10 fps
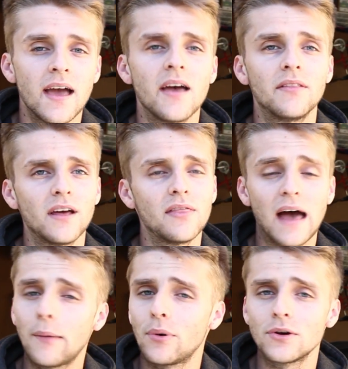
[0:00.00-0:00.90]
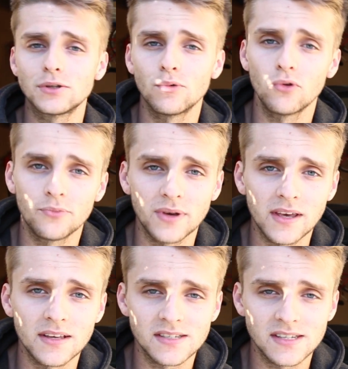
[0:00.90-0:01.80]
And then that person will
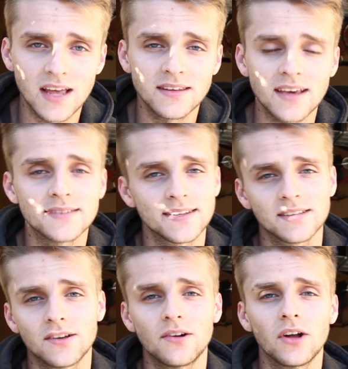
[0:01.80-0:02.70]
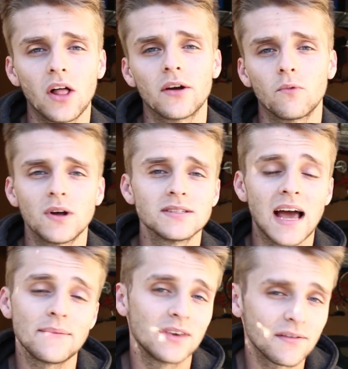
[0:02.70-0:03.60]
be sent a $600
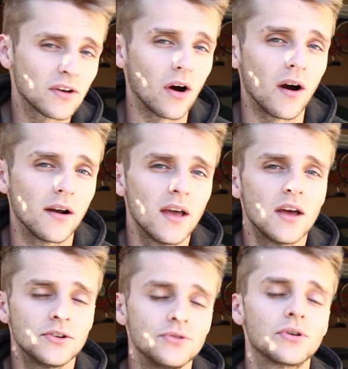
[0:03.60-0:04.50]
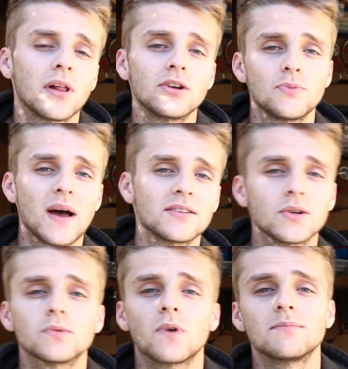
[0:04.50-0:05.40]
one-time gift card to
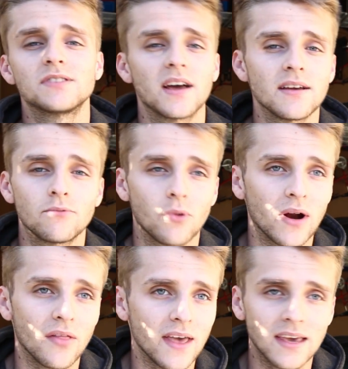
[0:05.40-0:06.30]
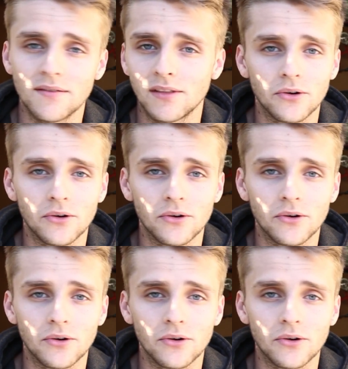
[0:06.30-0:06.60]
Clutchmaster's website where they can